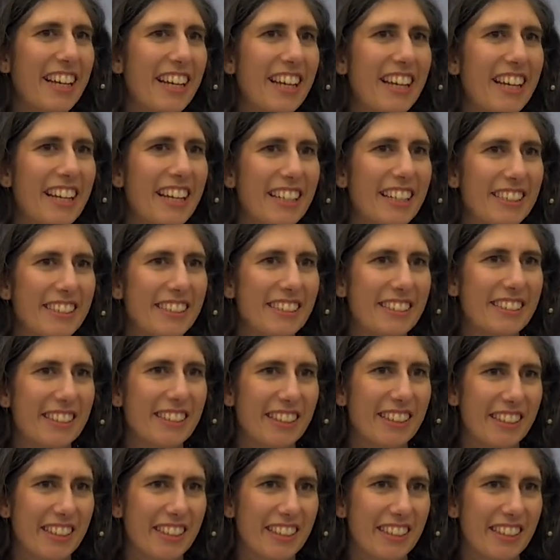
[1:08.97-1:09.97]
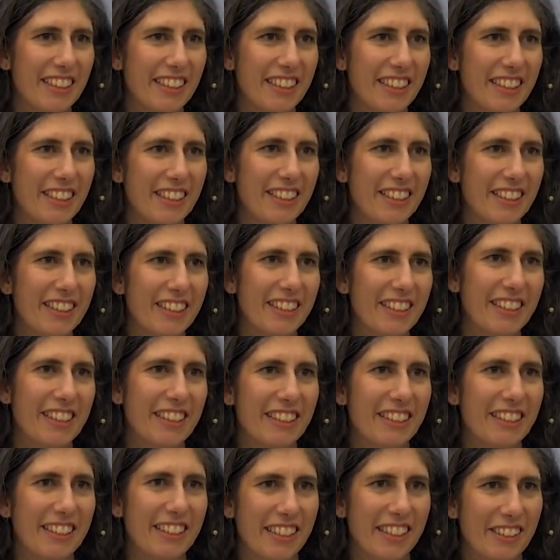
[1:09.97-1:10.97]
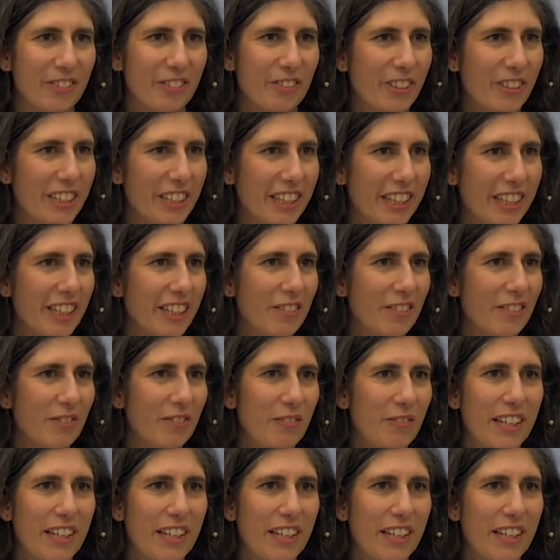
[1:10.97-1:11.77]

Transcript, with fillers: And uh, yeah, we uh,